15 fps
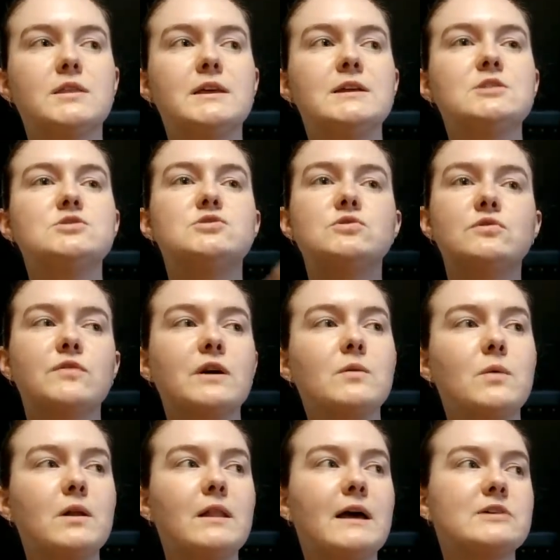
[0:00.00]
They didn't do very
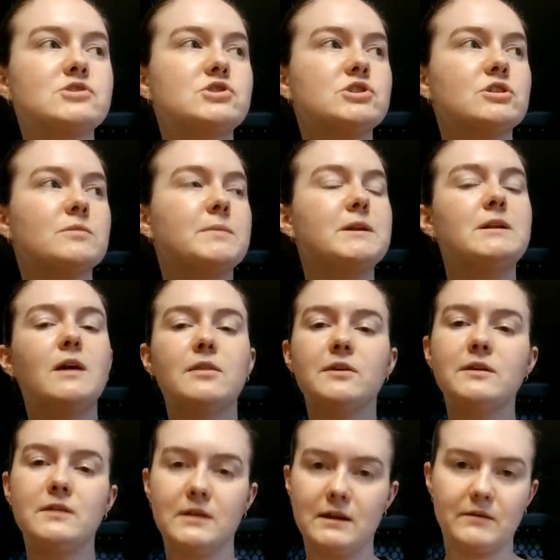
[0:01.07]
well last year, but
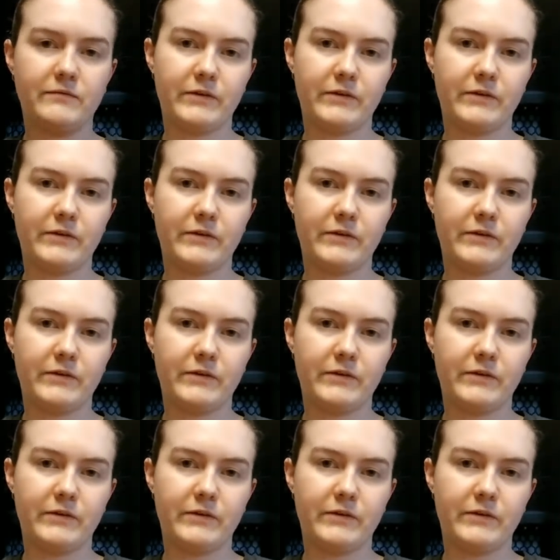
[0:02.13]
nothing did